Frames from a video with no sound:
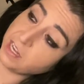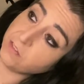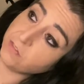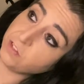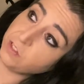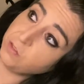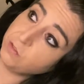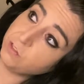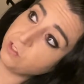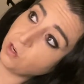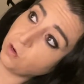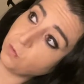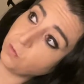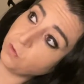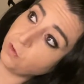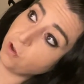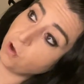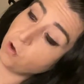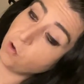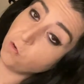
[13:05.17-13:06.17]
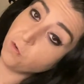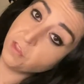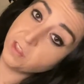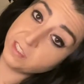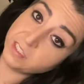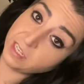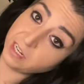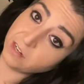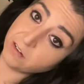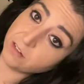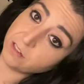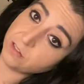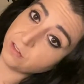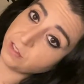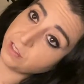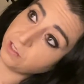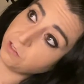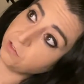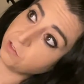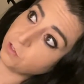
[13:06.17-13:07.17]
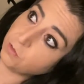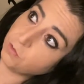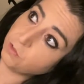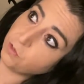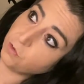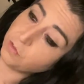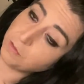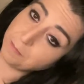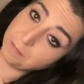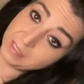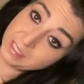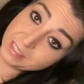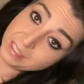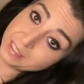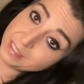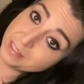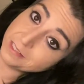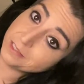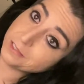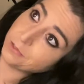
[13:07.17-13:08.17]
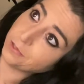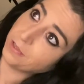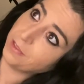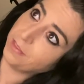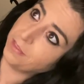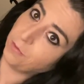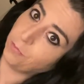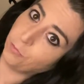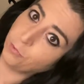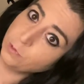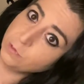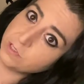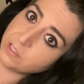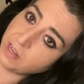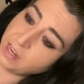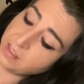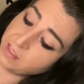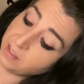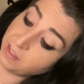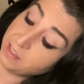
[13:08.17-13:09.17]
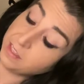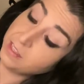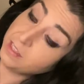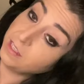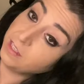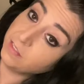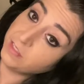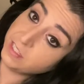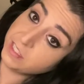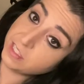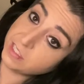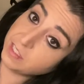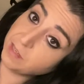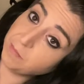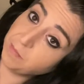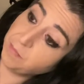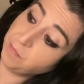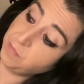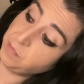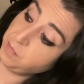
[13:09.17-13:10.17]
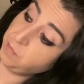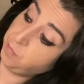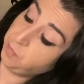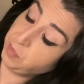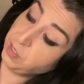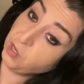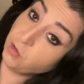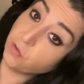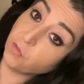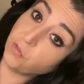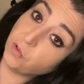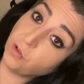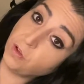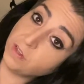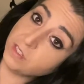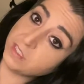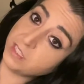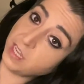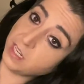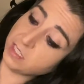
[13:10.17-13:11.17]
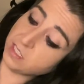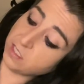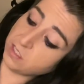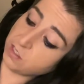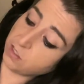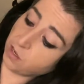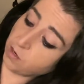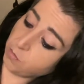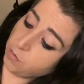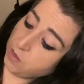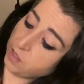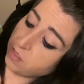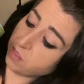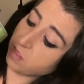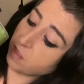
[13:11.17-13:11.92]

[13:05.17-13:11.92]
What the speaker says: If you don't know the tarot and you don't know the meanings or the roots or anything, this is a beautiful deck to start with.